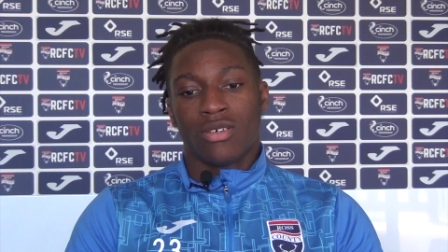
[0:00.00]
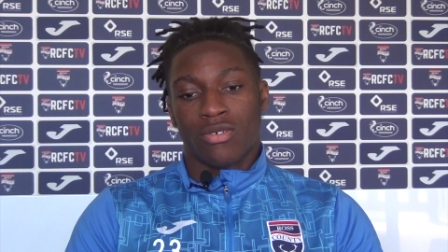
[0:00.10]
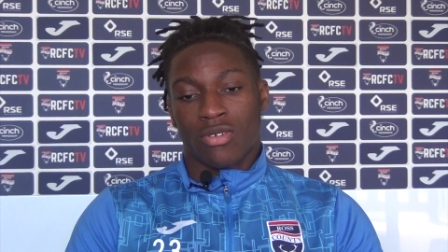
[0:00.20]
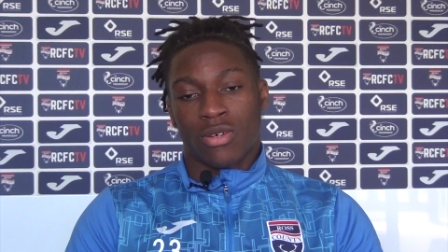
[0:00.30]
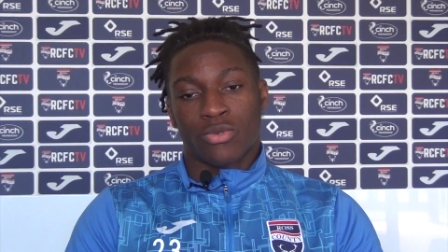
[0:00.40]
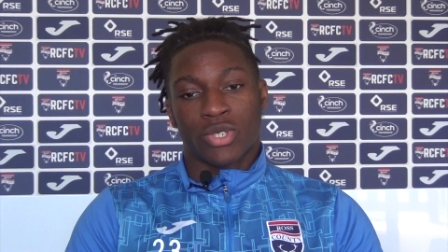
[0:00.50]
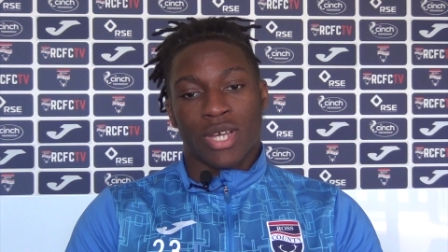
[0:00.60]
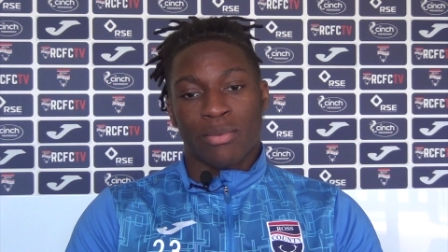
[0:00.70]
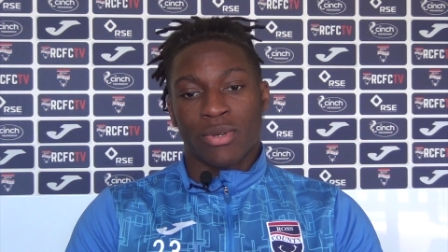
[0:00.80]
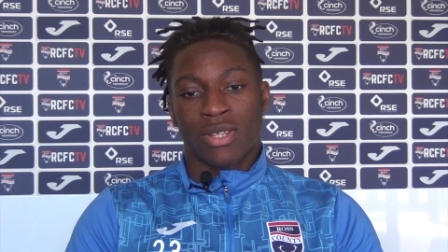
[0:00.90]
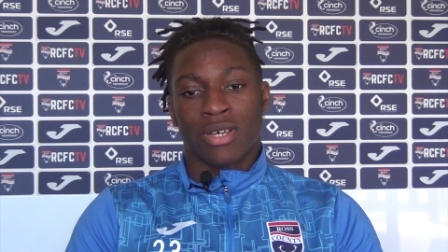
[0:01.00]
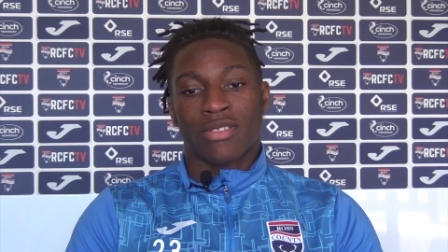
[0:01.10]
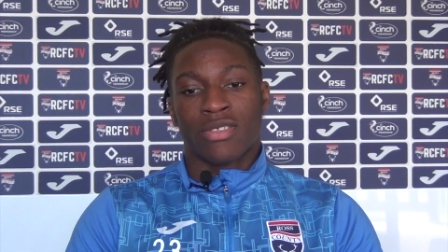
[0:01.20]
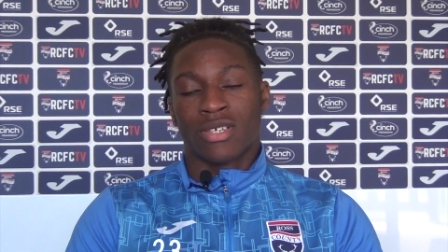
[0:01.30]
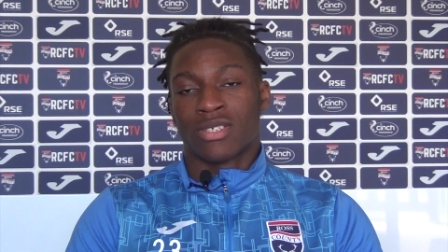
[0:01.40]
you know, I'm just happy
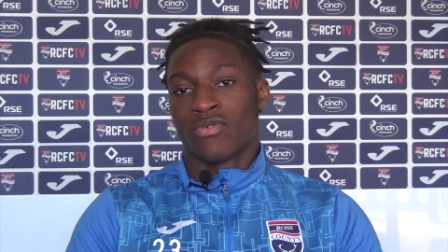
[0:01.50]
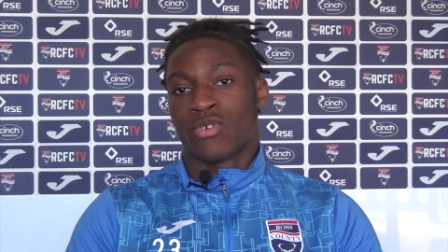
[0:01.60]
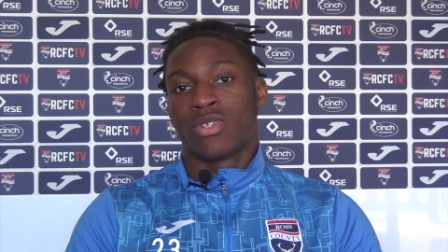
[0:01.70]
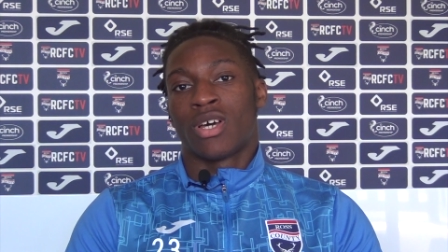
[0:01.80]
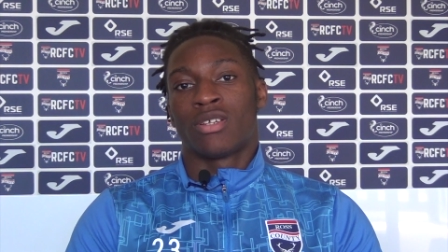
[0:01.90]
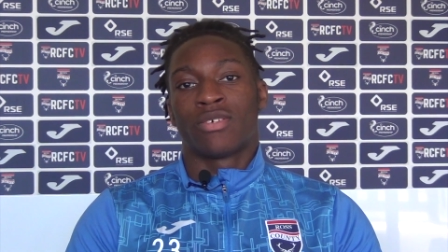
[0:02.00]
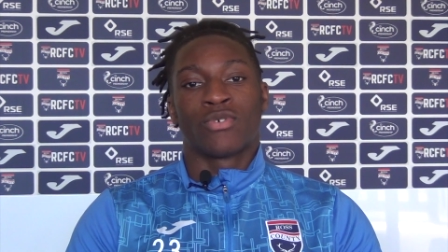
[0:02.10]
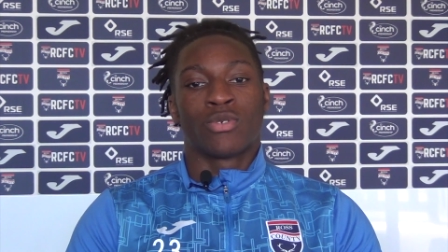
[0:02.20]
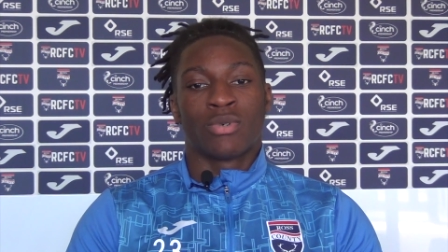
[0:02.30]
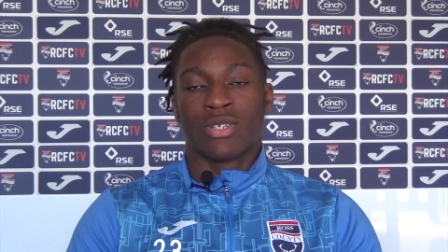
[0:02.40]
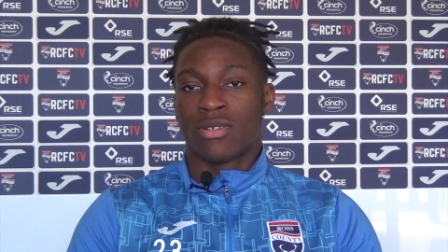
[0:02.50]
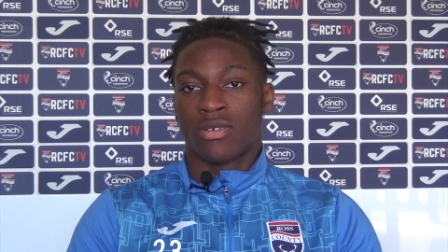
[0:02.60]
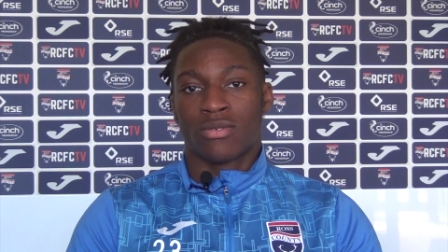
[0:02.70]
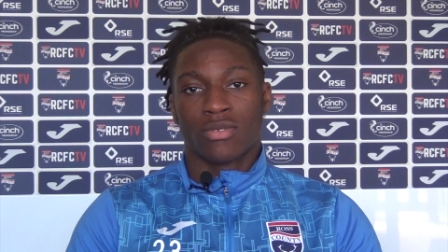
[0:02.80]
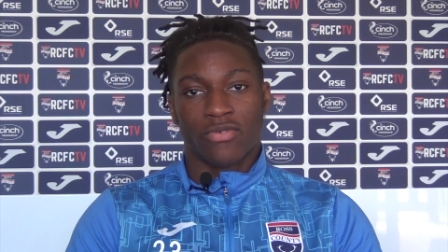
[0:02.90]
that things have gone how they've gone, but you
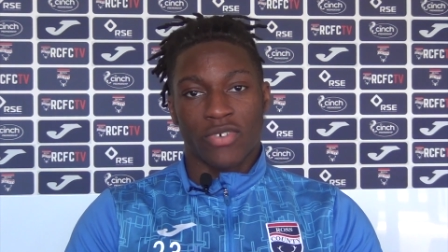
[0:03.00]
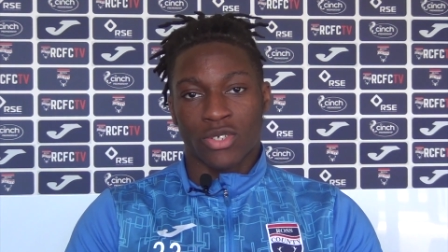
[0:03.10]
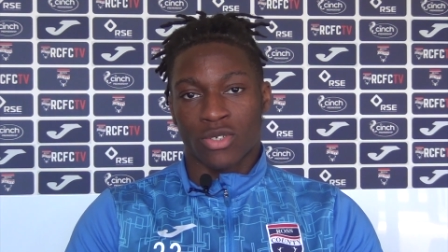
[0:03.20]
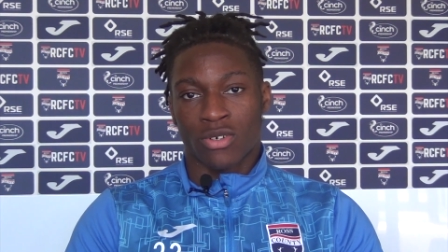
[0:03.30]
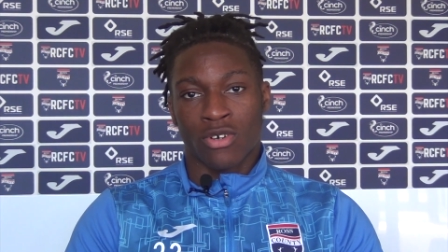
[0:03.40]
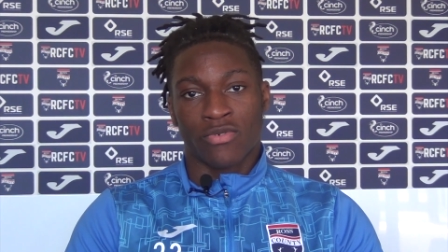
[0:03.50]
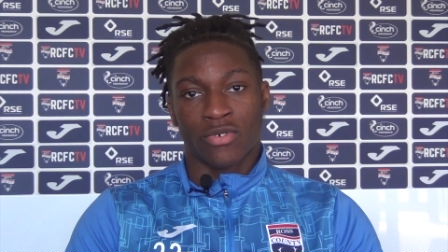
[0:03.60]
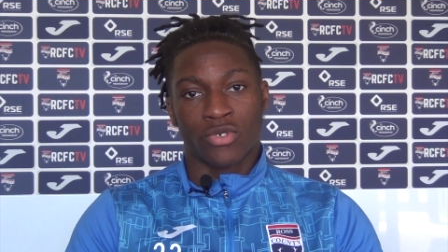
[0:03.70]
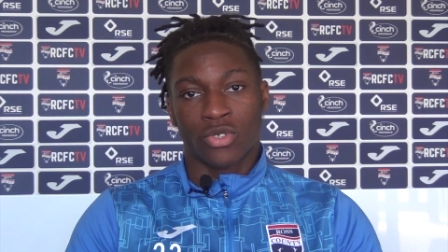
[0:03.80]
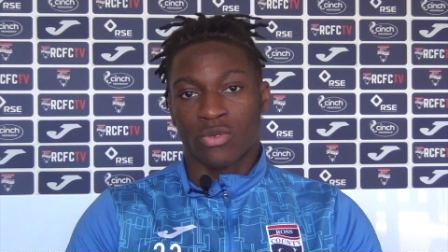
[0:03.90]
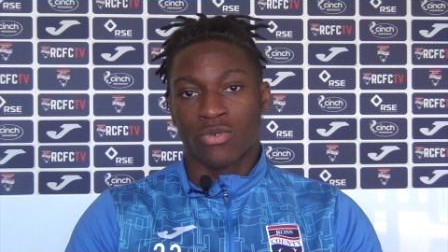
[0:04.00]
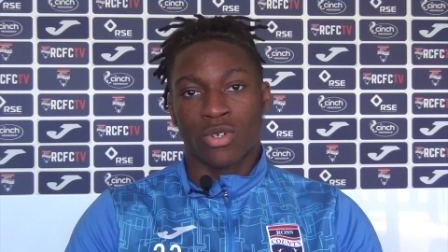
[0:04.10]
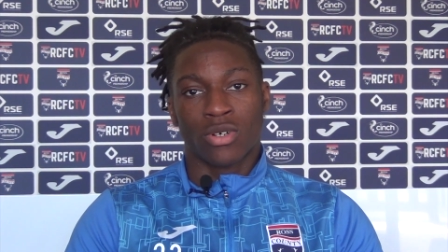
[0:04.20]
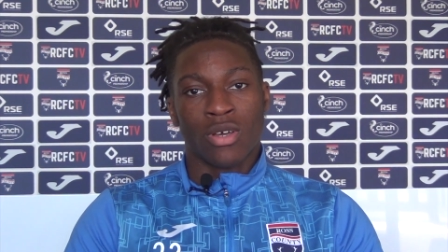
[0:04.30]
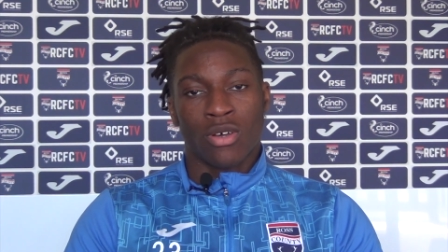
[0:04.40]
know, things are not over. We've still
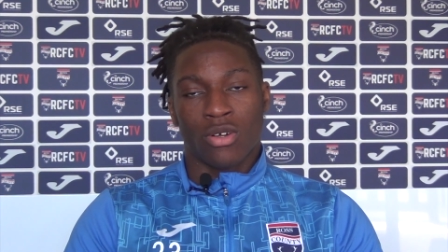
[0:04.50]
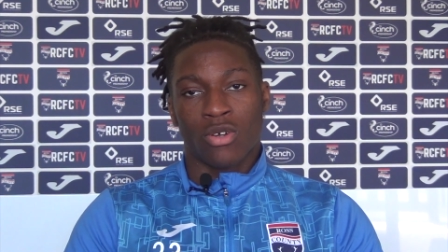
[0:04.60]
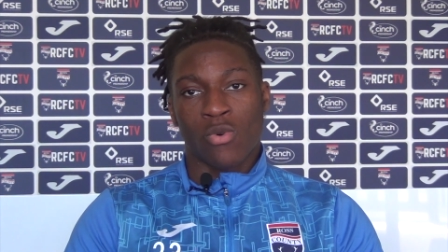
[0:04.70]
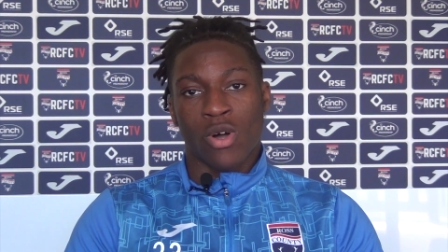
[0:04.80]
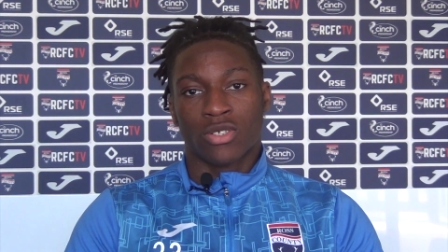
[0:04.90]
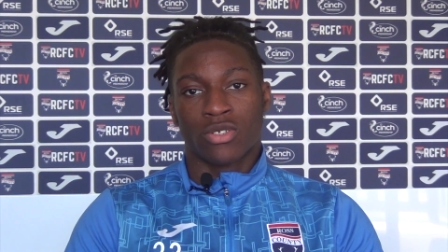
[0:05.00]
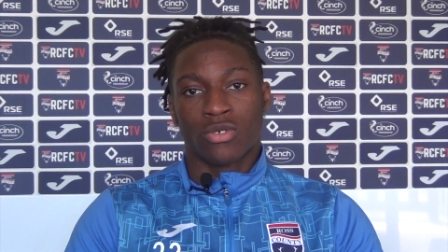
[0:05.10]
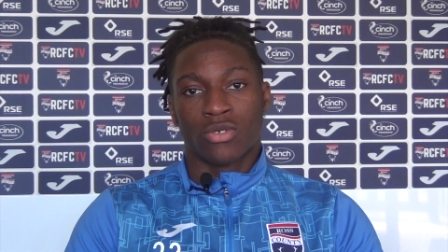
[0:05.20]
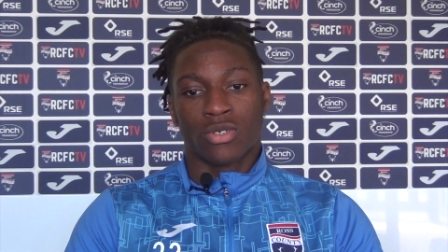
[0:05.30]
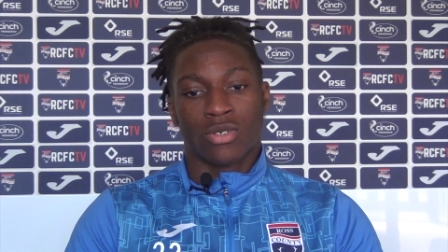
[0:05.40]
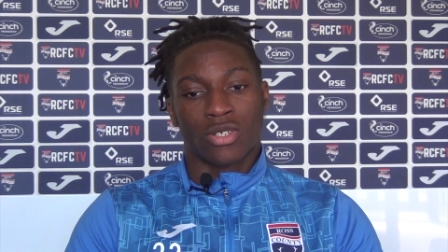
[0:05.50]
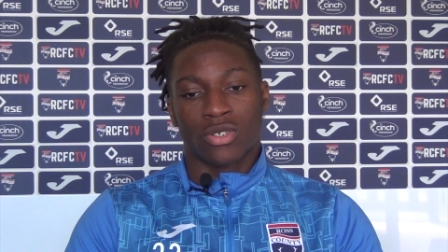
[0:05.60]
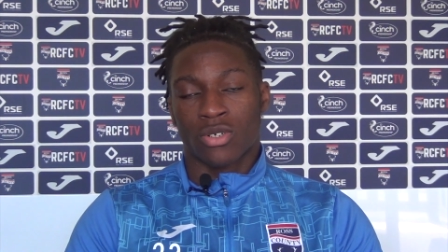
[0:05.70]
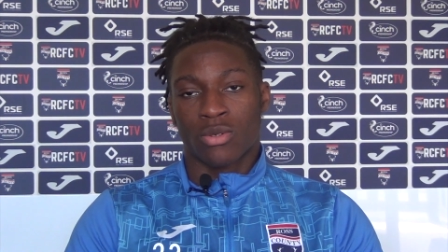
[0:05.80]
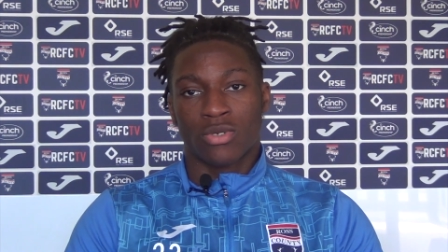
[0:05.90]
got a lot of work to do, so I
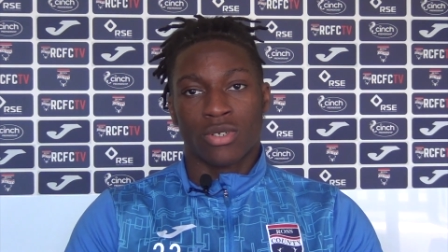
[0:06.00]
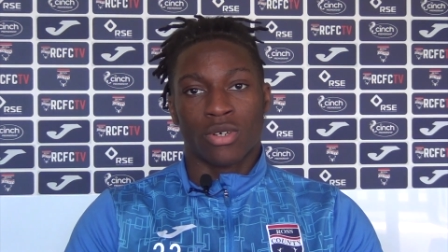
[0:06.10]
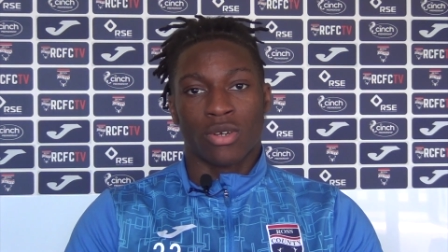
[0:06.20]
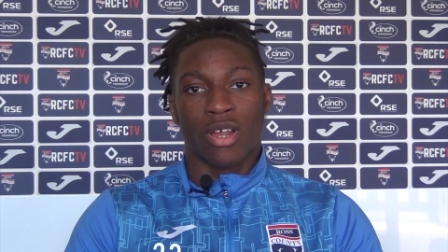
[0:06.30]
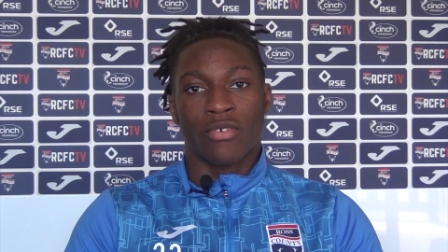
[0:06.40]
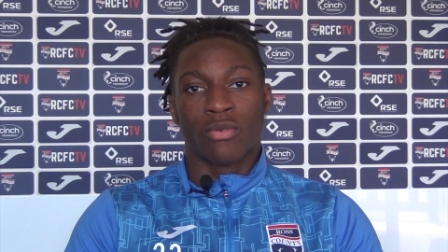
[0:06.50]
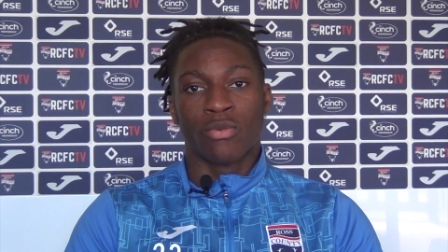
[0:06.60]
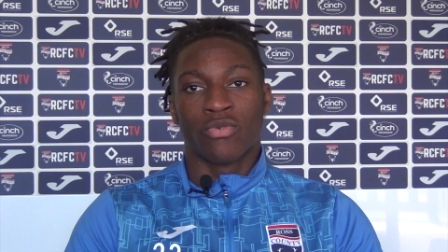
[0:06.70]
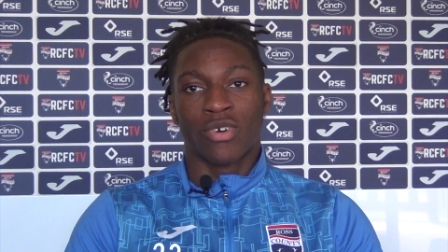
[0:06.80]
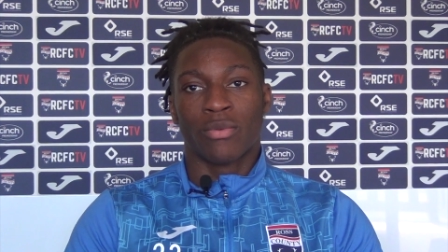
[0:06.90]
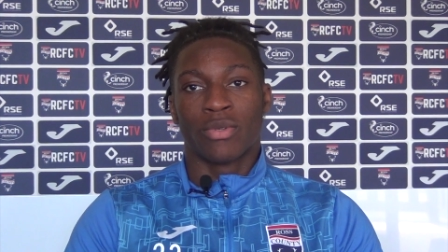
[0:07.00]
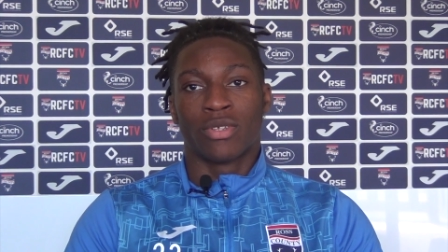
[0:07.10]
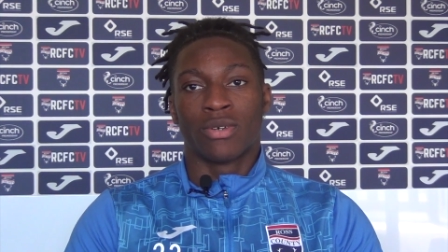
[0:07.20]
just hope to, you know, carry on with what I've been